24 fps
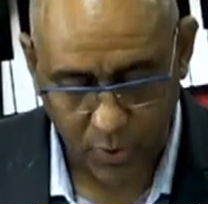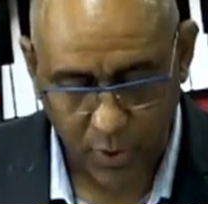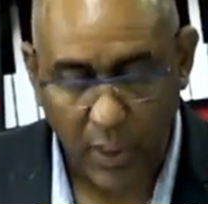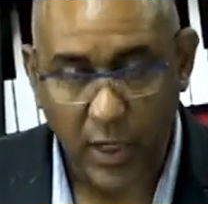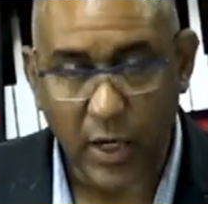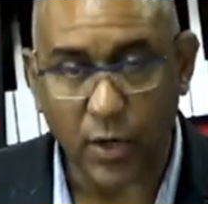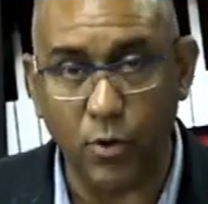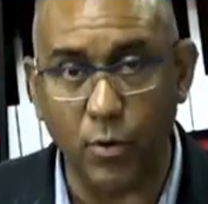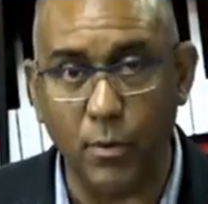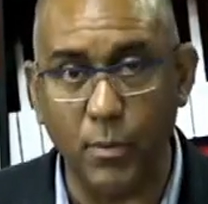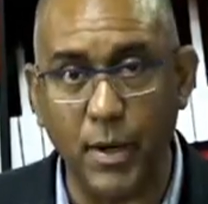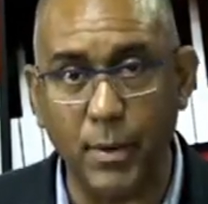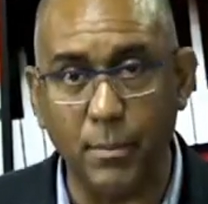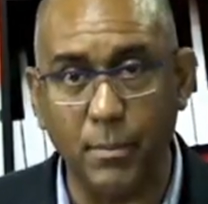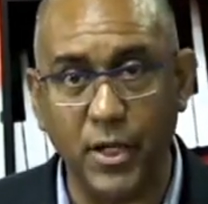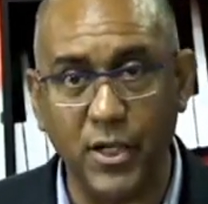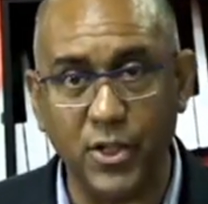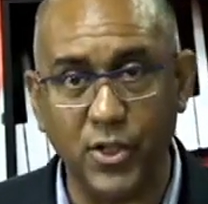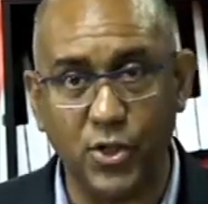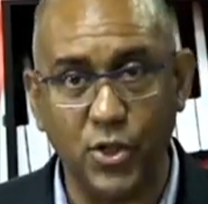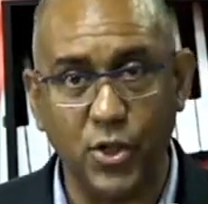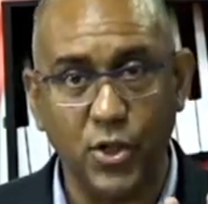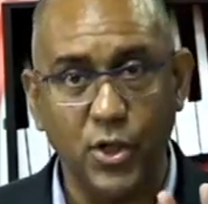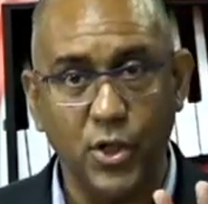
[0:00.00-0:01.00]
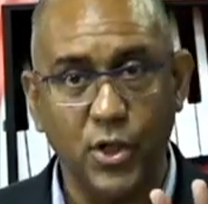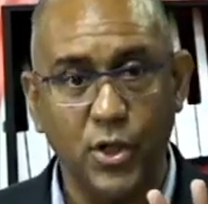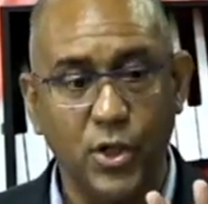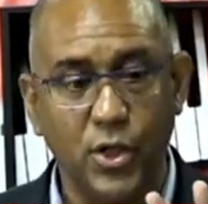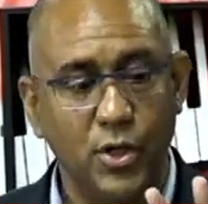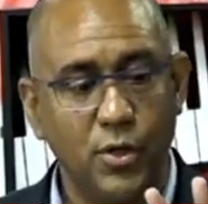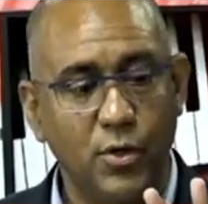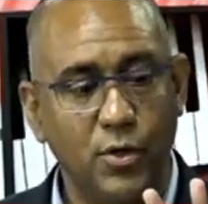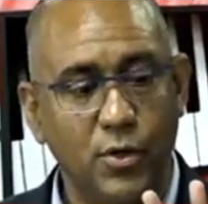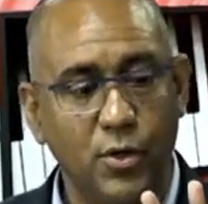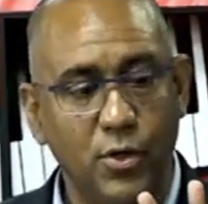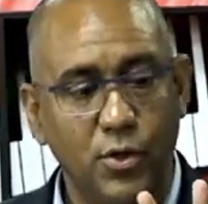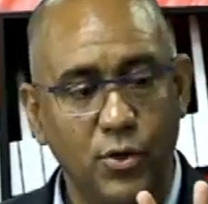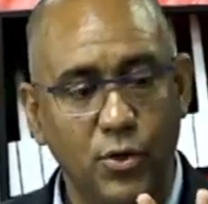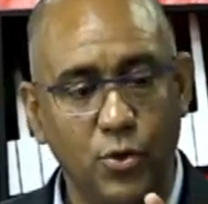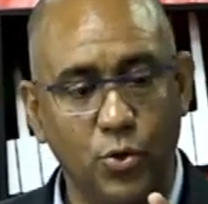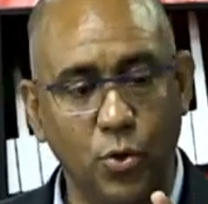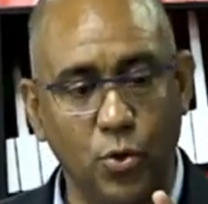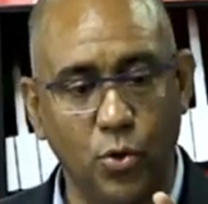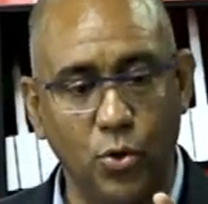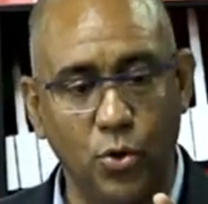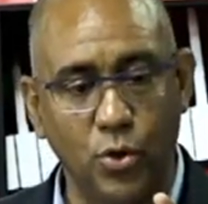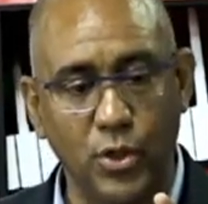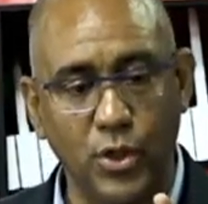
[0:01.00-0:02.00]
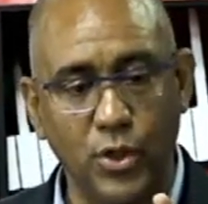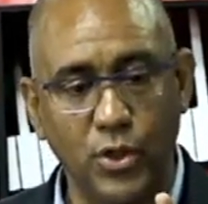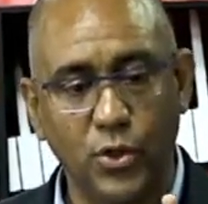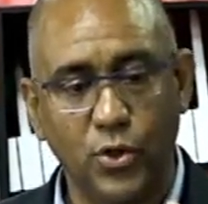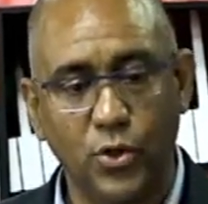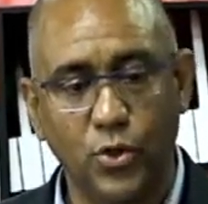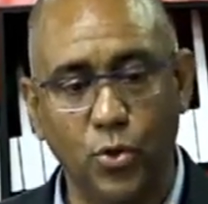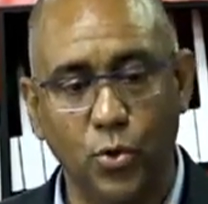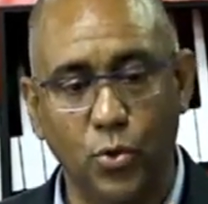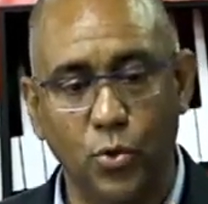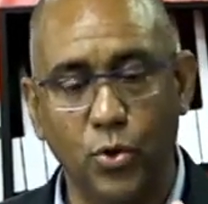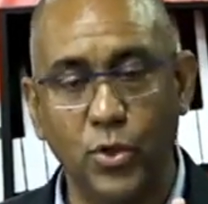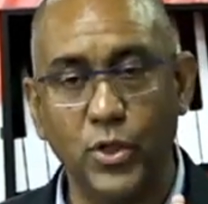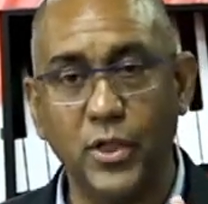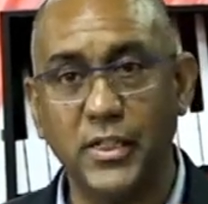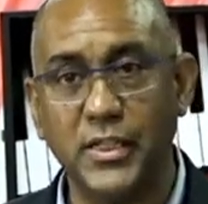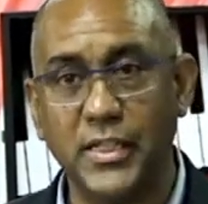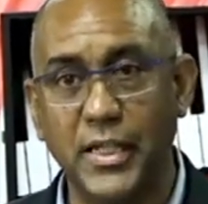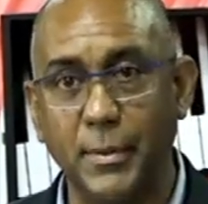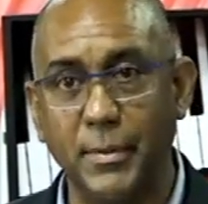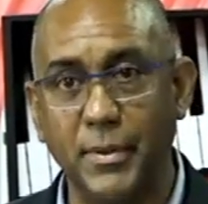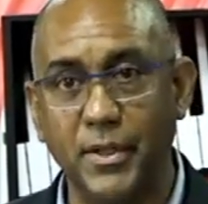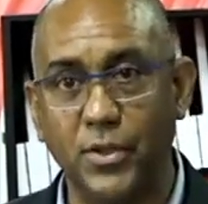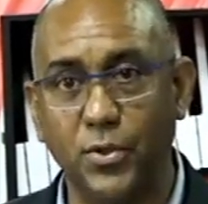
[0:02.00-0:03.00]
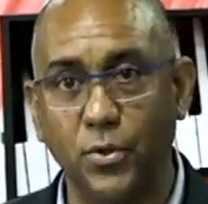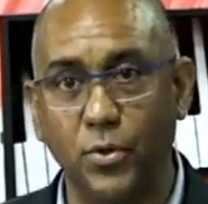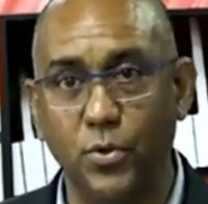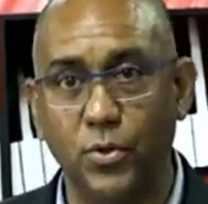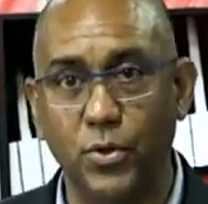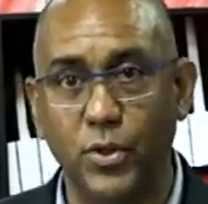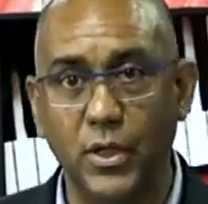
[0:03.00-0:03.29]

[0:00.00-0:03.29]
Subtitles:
And remember, it's tone, tone, semitone.